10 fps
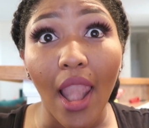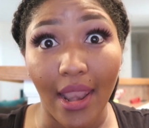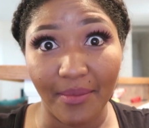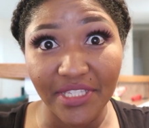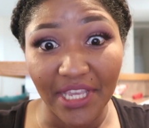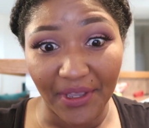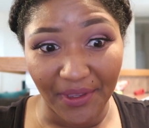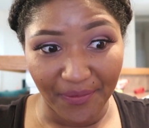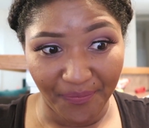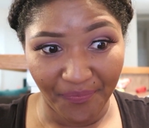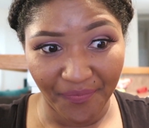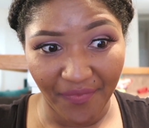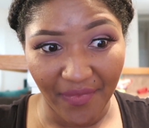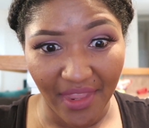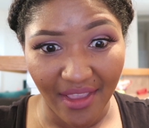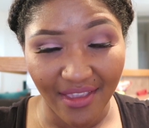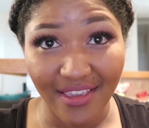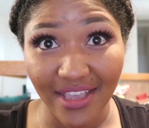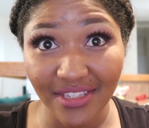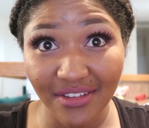let me tell you,
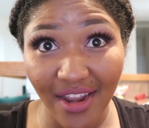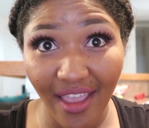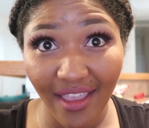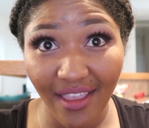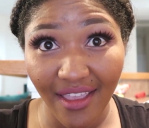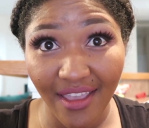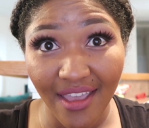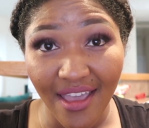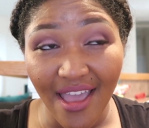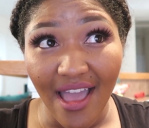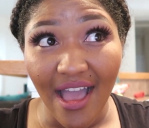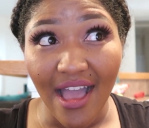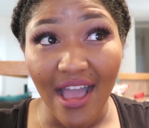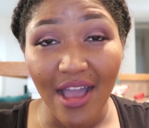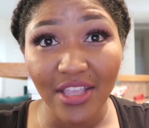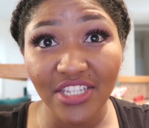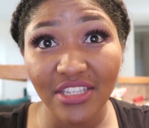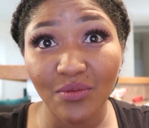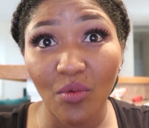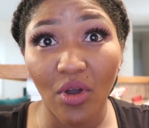yesterday I
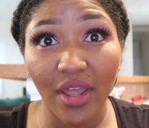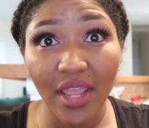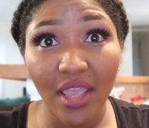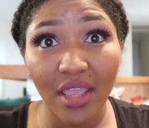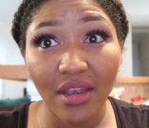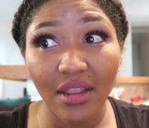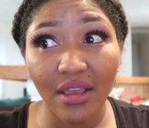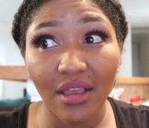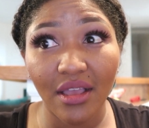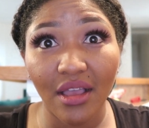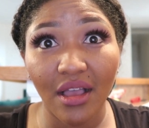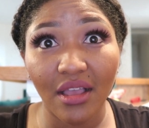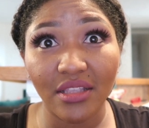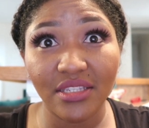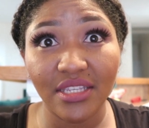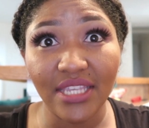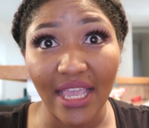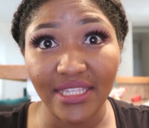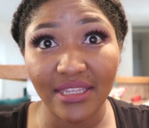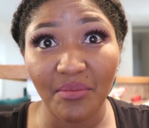just wanted to
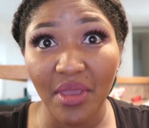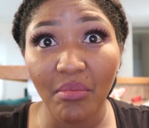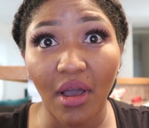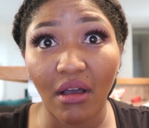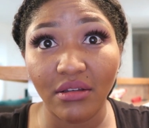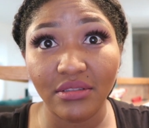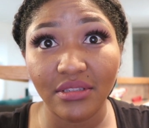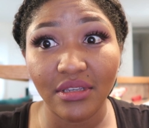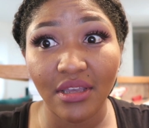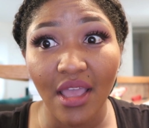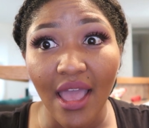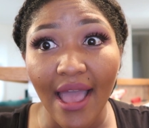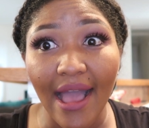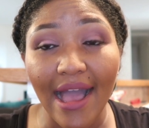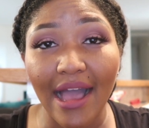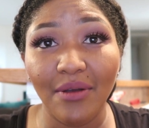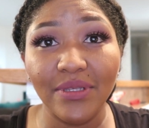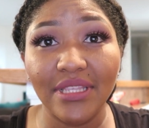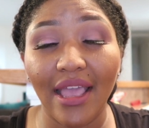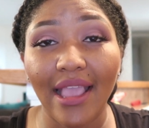taste the meatballs. I
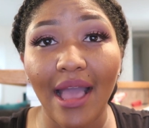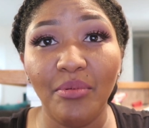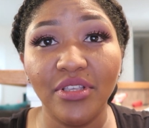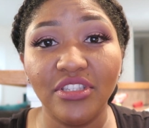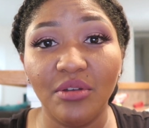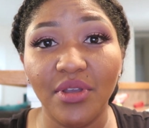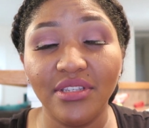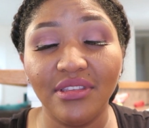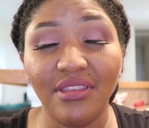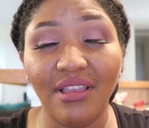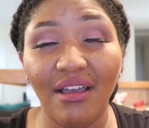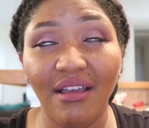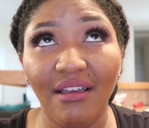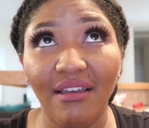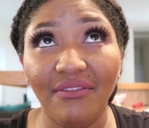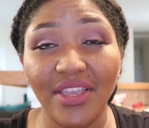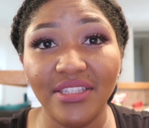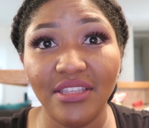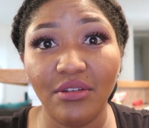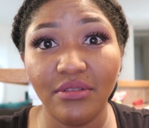was like, I put so much love
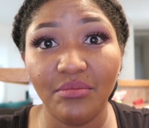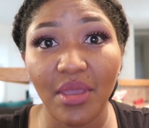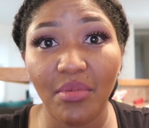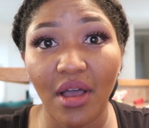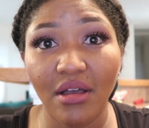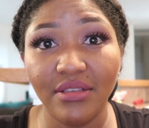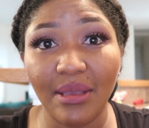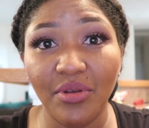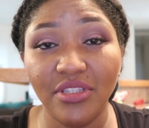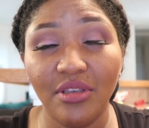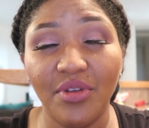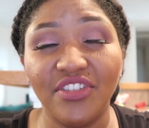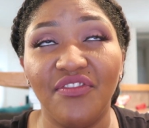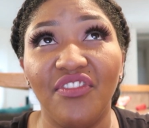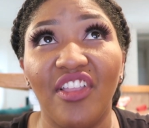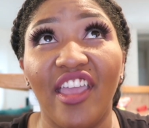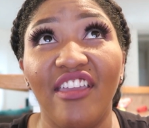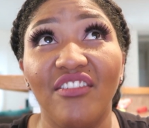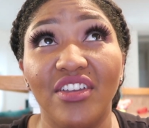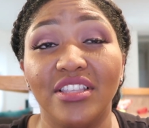into those meatballs. I put so much
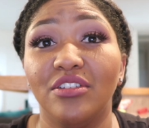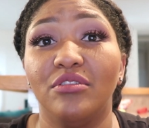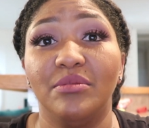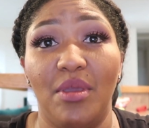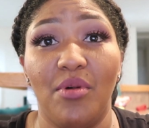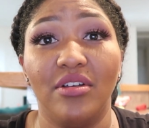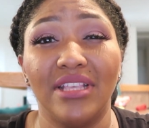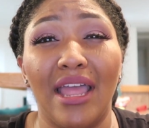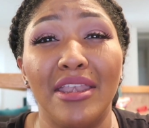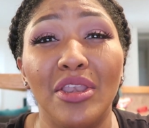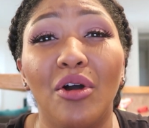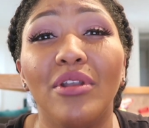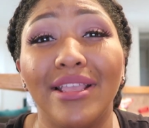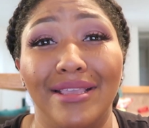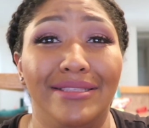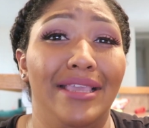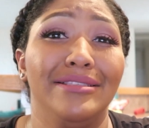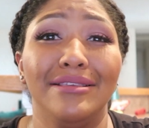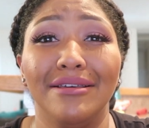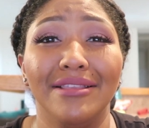flavor into those meatballs. I know that they
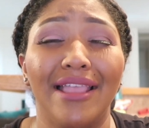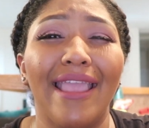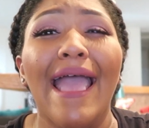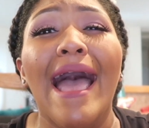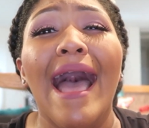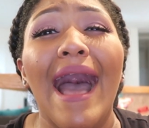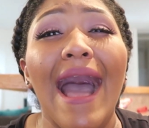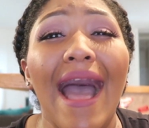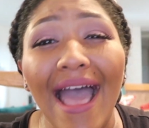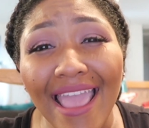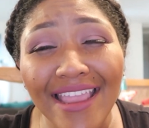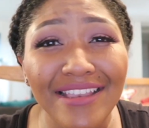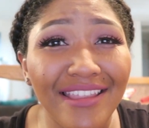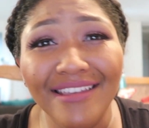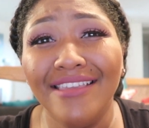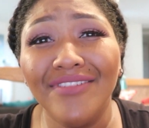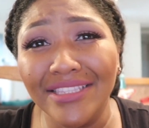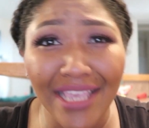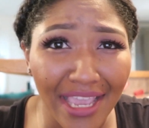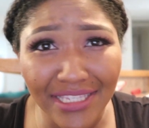taste good. Like, I didn't
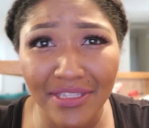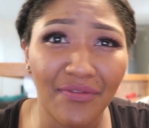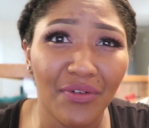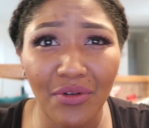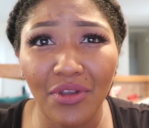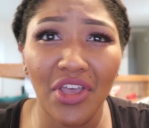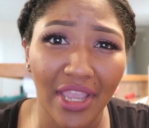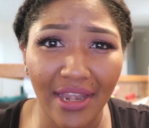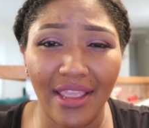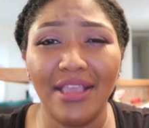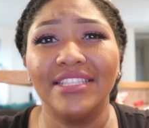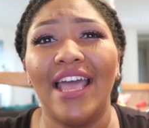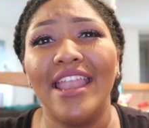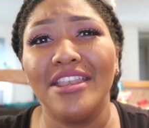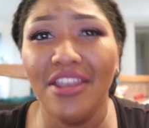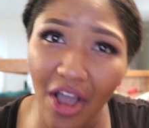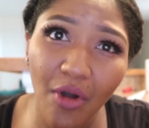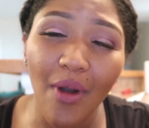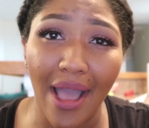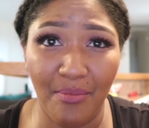even taste the food cooking it because I
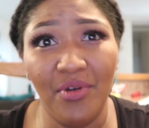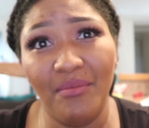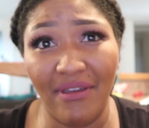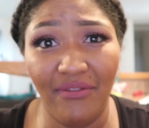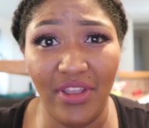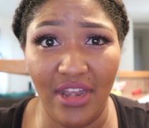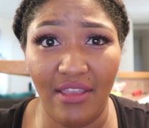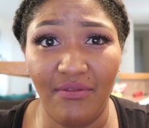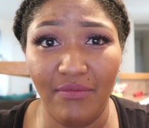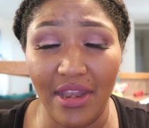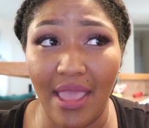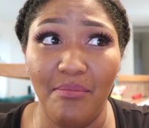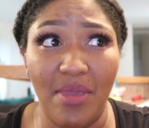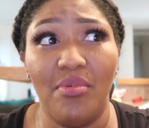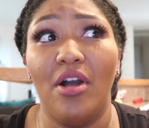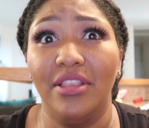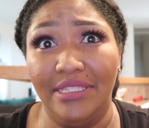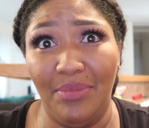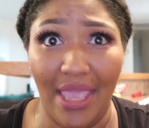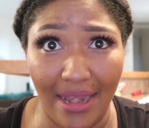know I put my foot in that meatball
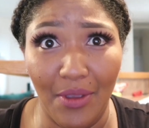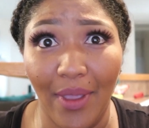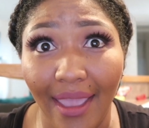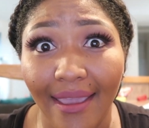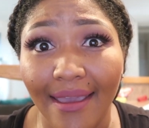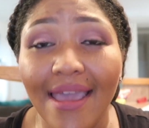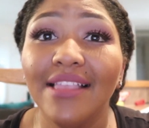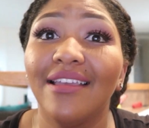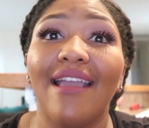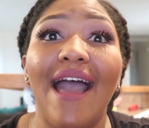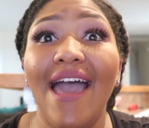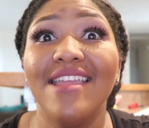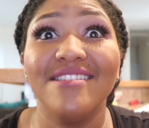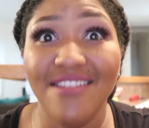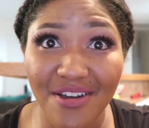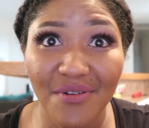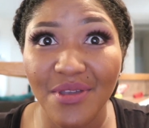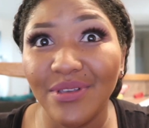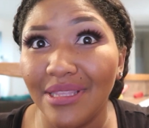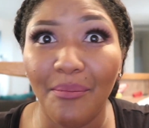and spaghetti, okay? Like, I know
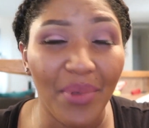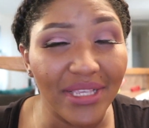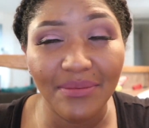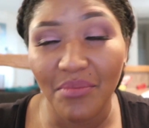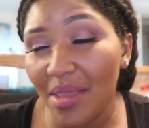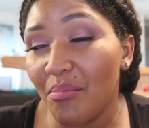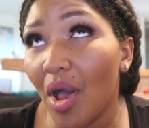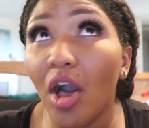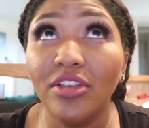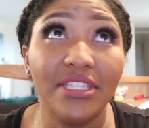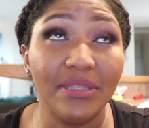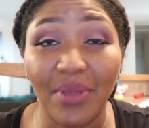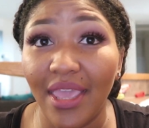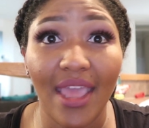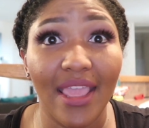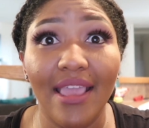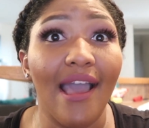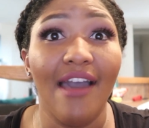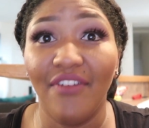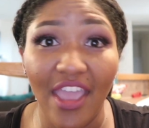it was the best meatballs and
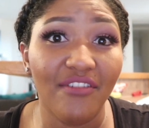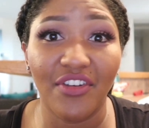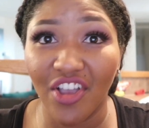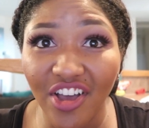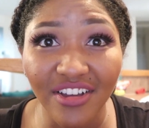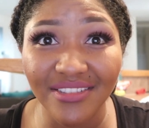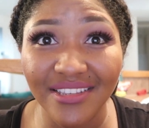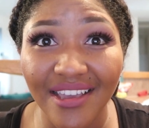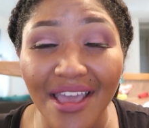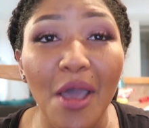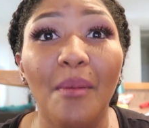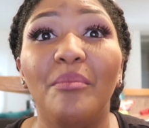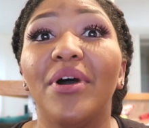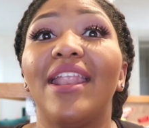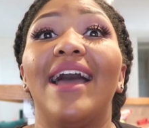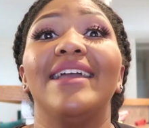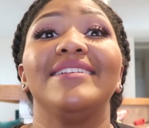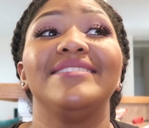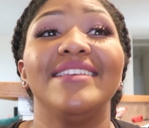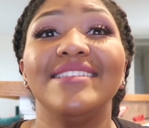spaghetti I've ever cooked. But
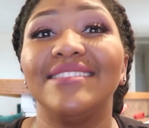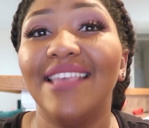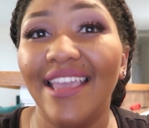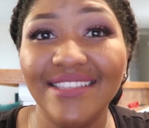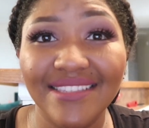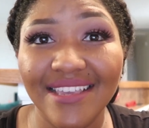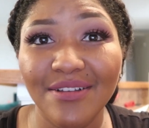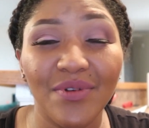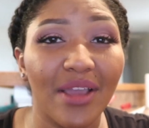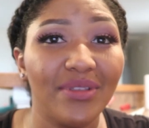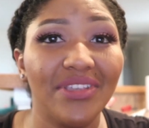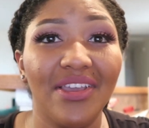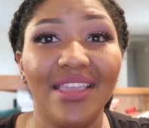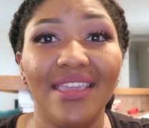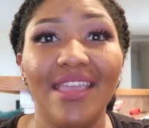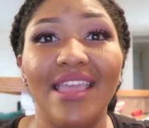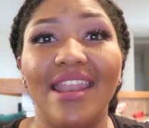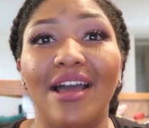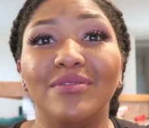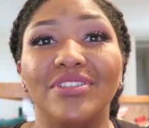I didn't taste it when I was cooking it,
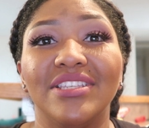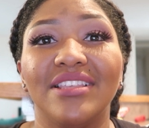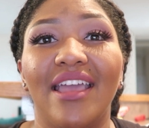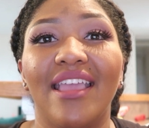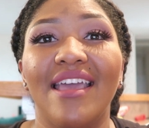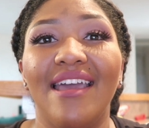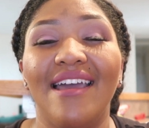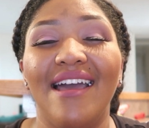and I was just like,